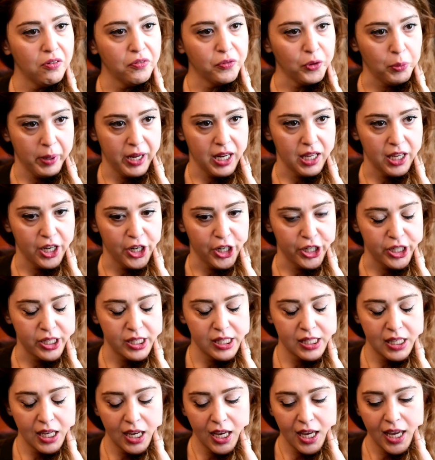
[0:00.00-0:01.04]
for many
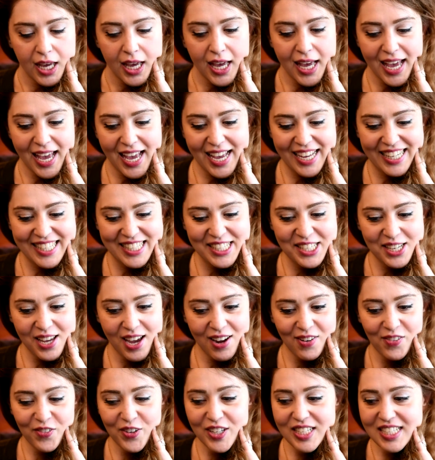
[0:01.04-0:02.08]
years, and
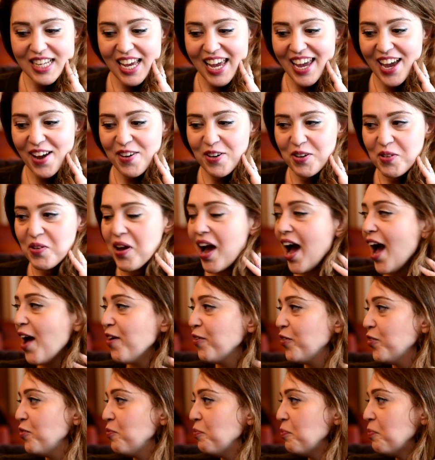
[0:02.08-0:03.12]
every day
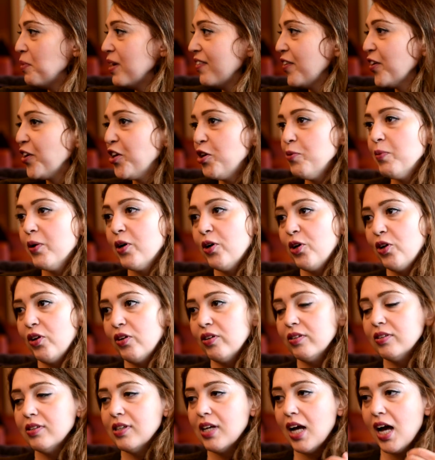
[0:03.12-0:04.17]
I would be in the
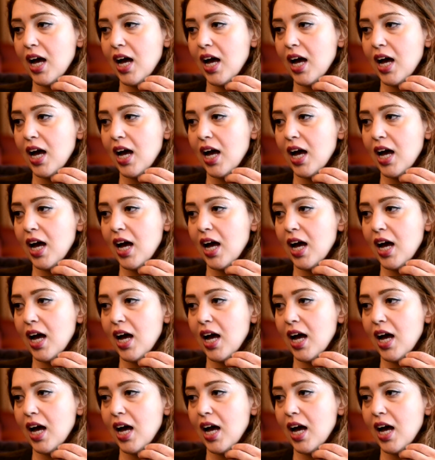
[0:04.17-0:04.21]
cubicle.